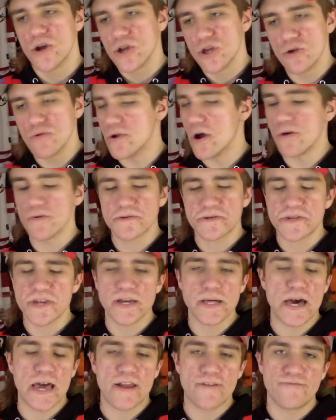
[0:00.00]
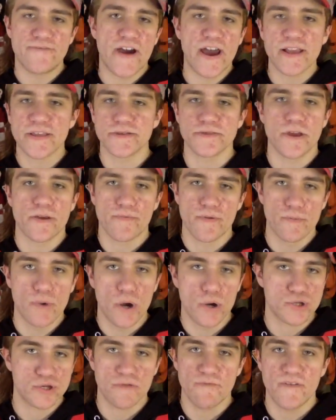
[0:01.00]
You don't see a lot of fights in their
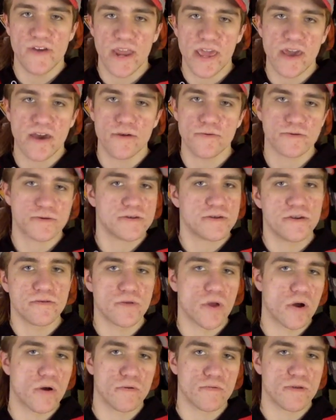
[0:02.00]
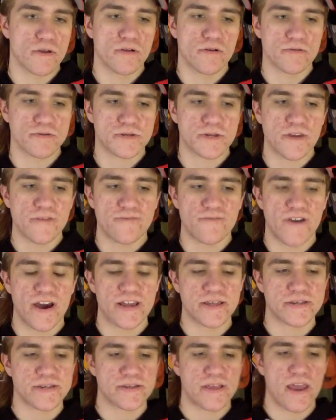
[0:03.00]
promotion videos. You don't see
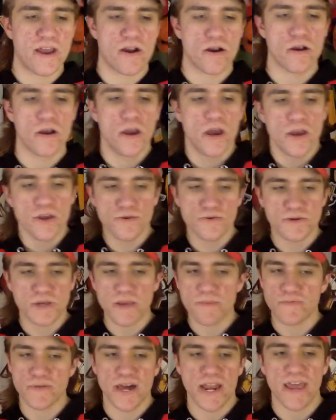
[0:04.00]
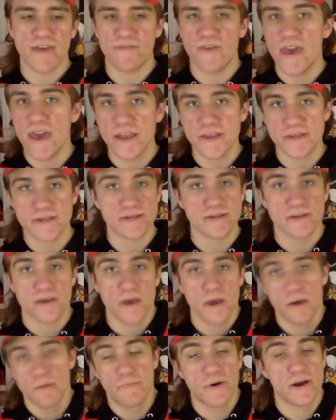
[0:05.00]
fights in there. You see plenty of hits,
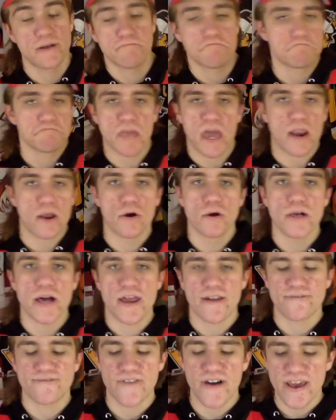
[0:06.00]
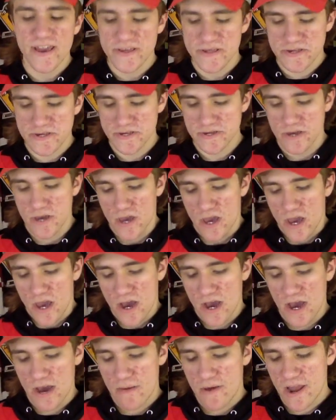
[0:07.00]
but not a whole lot of fights.
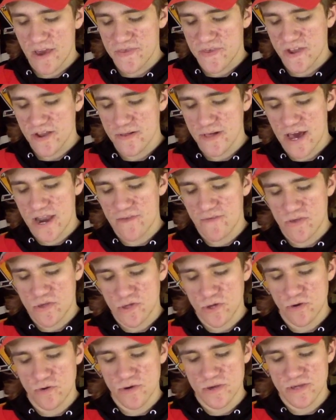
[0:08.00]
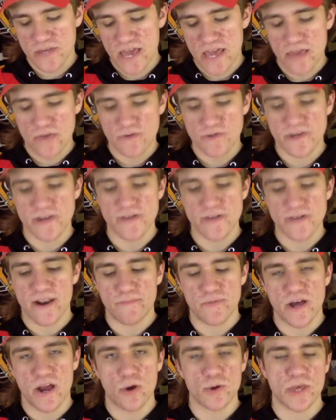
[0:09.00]
And I think a lot of it, too, is that you see a lot of
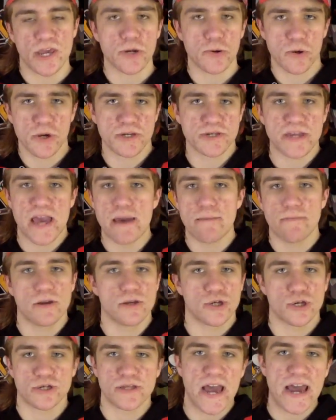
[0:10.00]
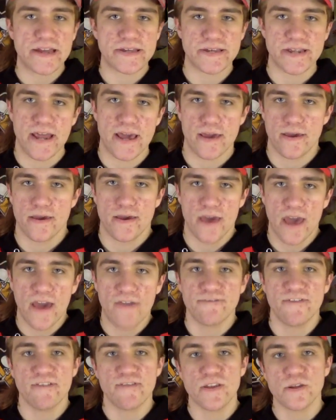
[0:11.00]
players like Chris Simon just died today at
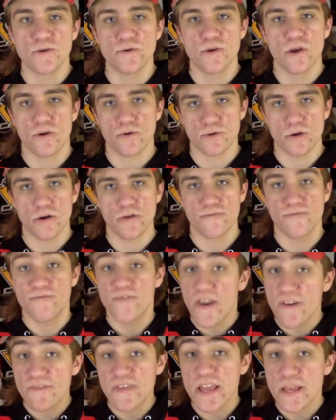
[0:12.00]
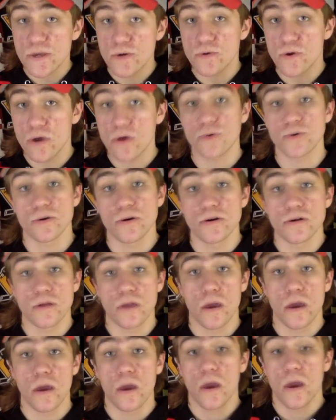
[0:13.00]
52 years old. 52 years old.
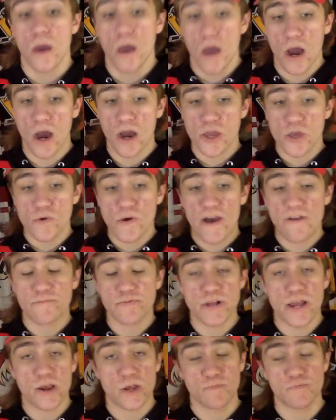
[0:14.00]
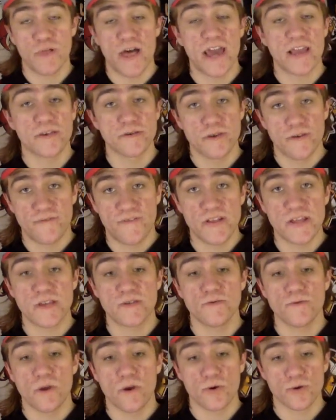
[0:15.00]
You have players playing till they're
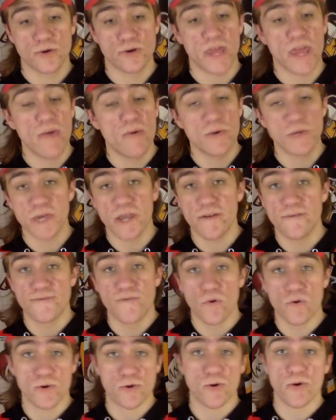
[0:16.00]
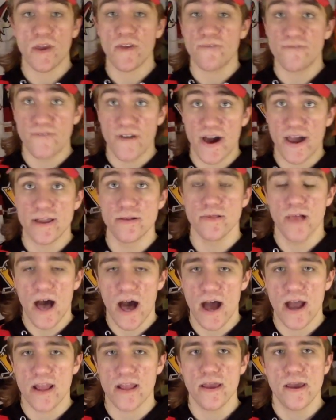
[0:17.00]
52 years old. He was an enforcer. He fought a
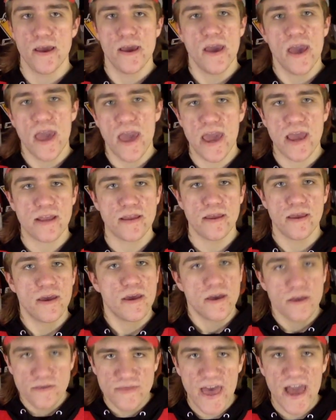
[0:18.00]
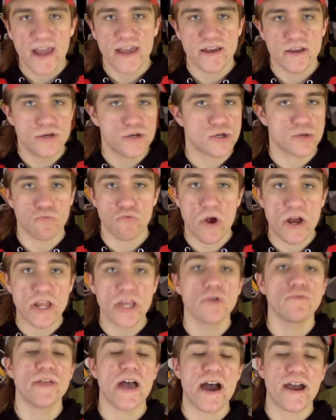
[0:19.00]
lot. And that can just run
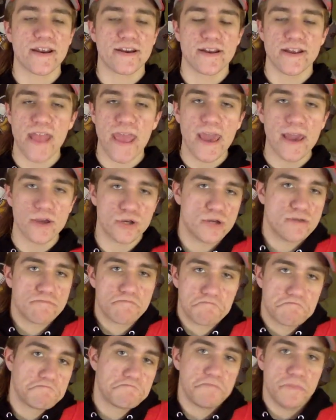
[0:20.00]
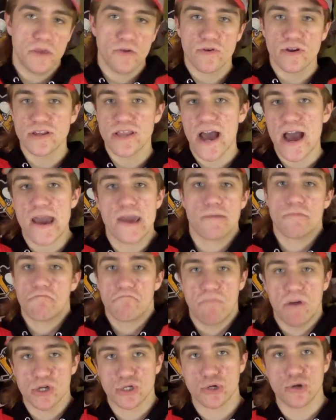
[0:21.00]
you down at an age and you could die
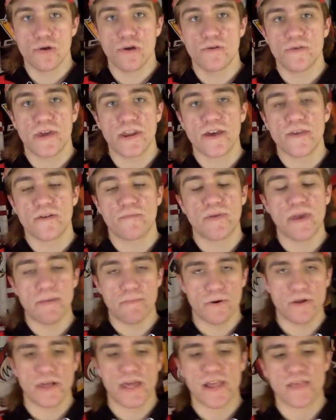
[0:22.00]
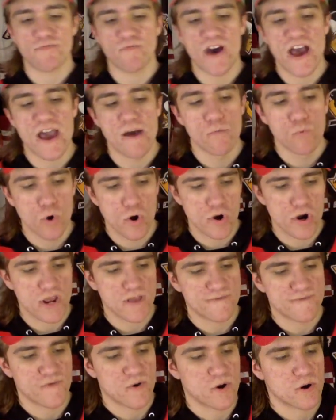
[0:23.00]
much earlier than other people. And that's why I'm
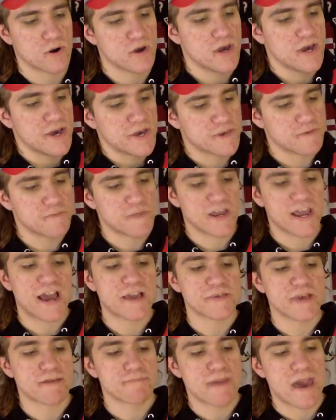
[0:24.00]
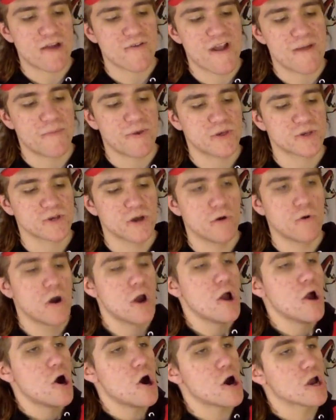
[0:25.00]
worried for some of the guys like Matt Rempe. So
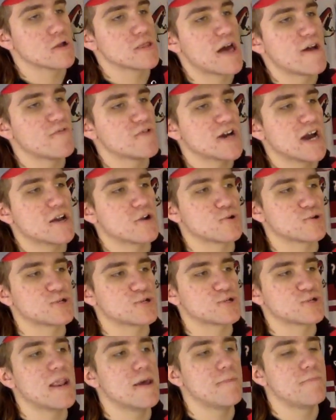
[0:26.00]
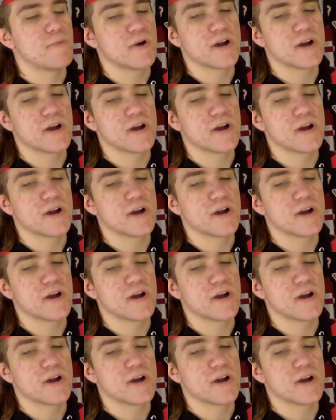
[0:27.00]
on a level, I understand it.